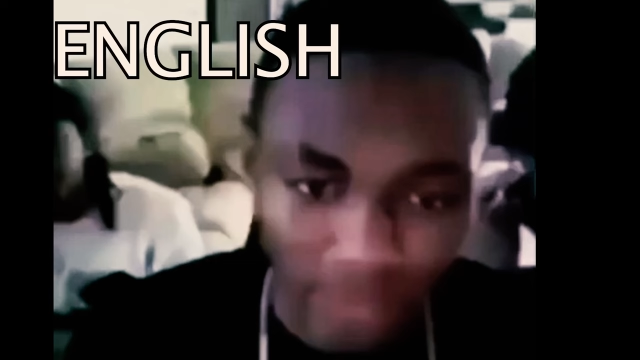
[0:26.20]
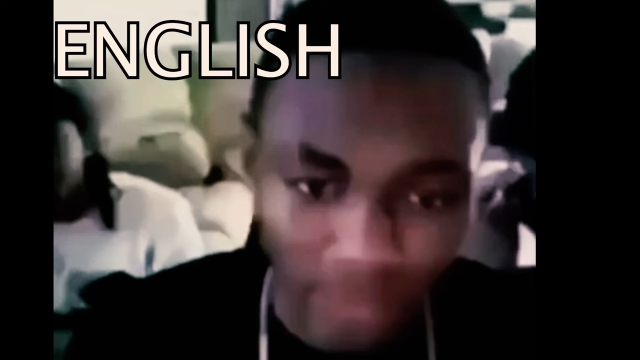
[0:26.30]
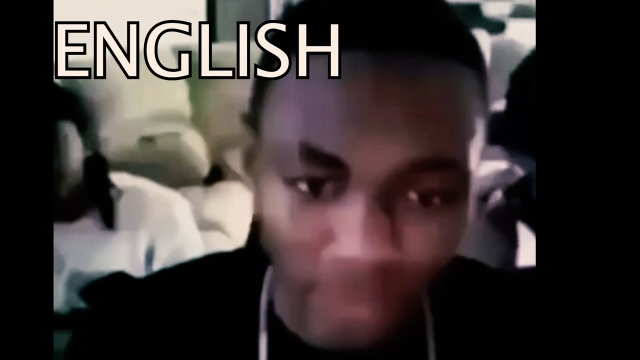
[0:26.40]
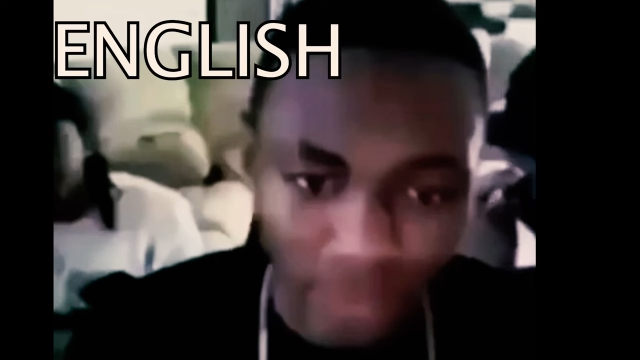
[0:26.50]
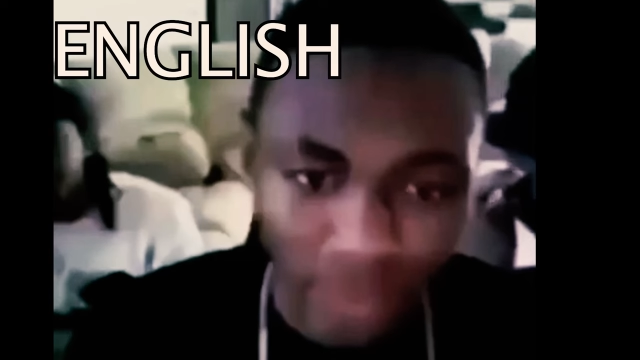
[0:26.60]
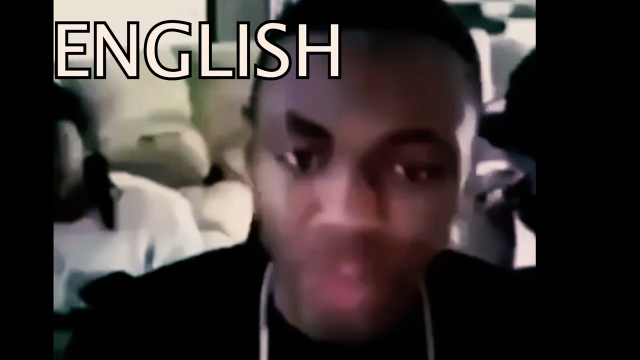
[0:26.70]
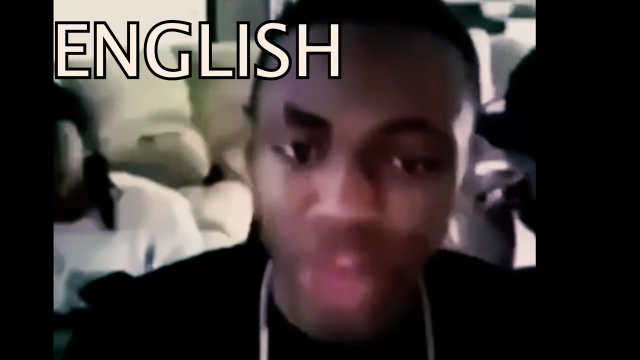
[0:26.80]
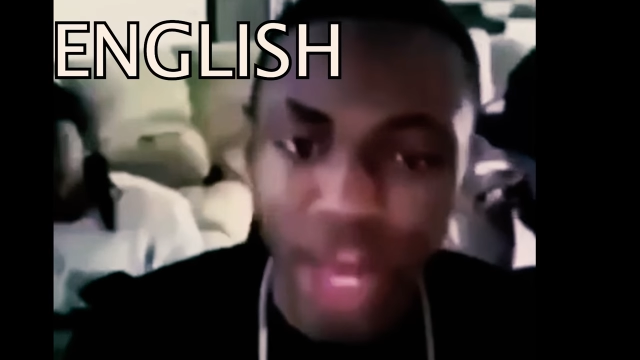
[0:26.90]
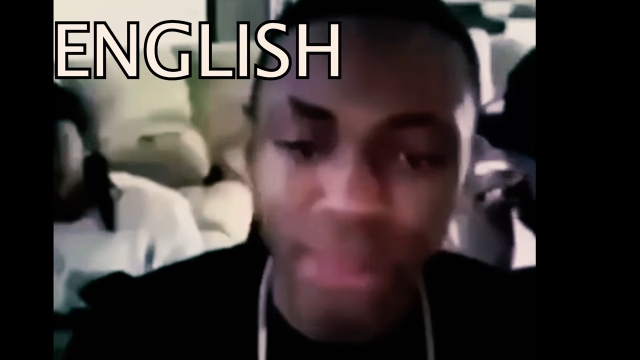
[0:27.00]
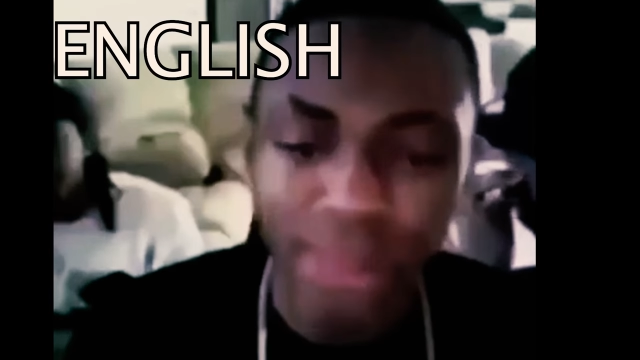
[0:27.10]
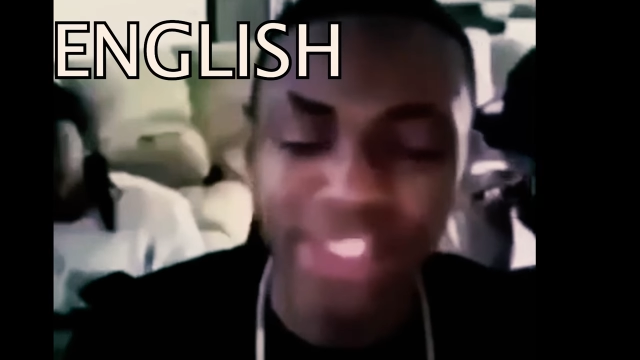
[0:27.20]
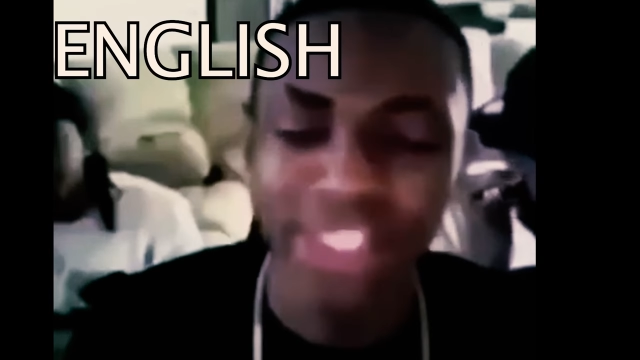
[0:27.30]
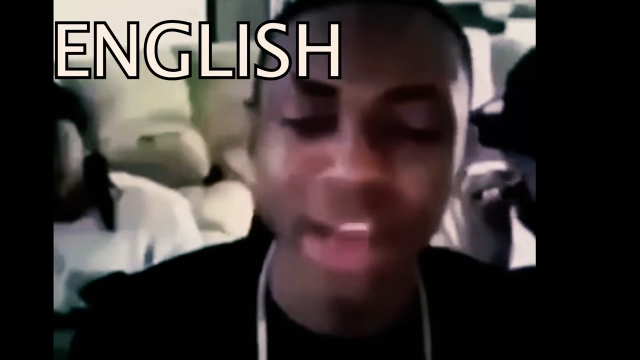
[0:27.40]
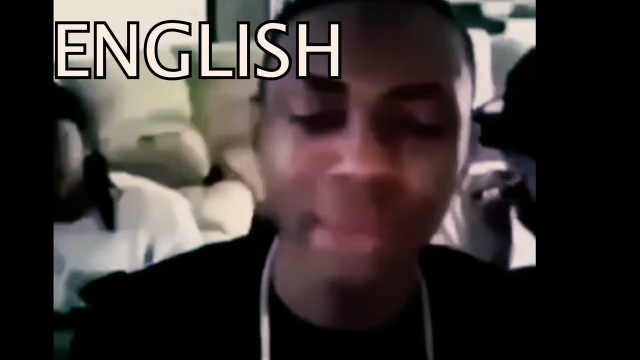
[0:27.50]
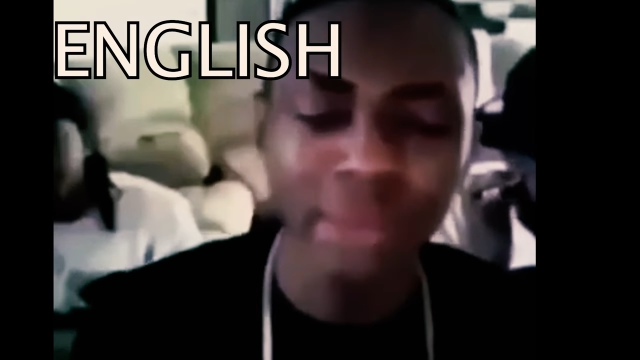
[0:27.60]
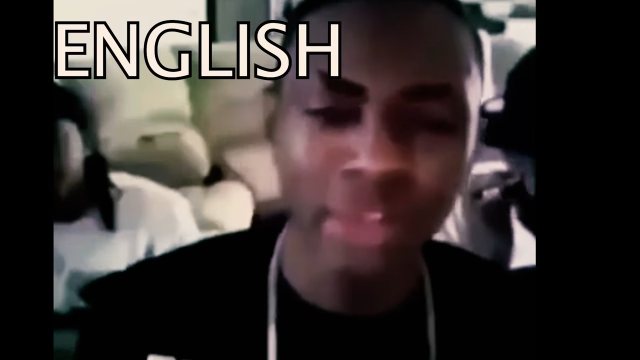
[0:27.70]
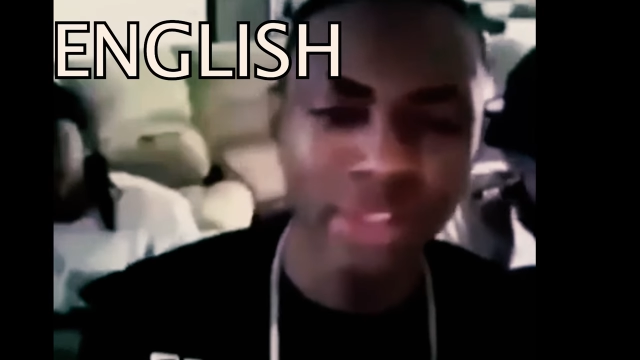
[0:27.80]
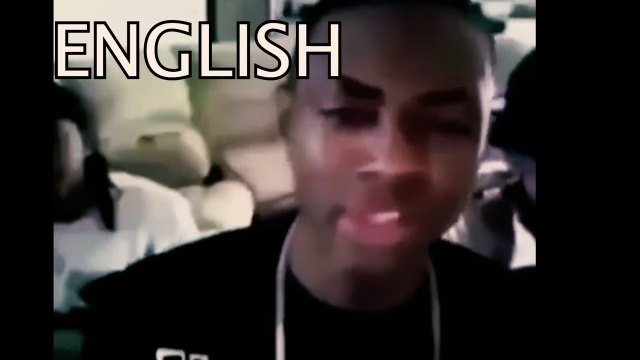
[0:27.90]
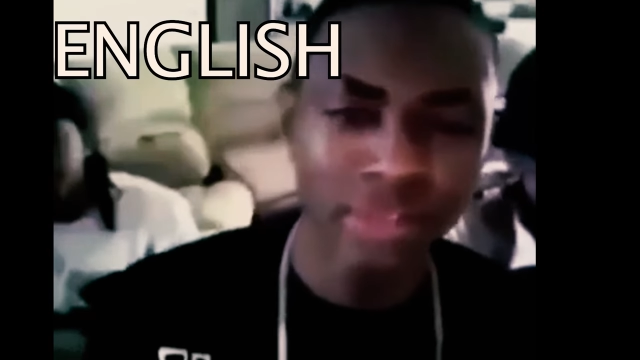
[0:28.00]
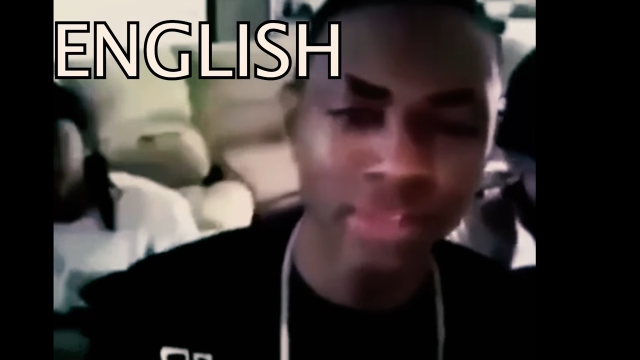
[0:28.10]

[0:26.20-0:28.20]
Look, you gotta be ashamed of yourself, nigga.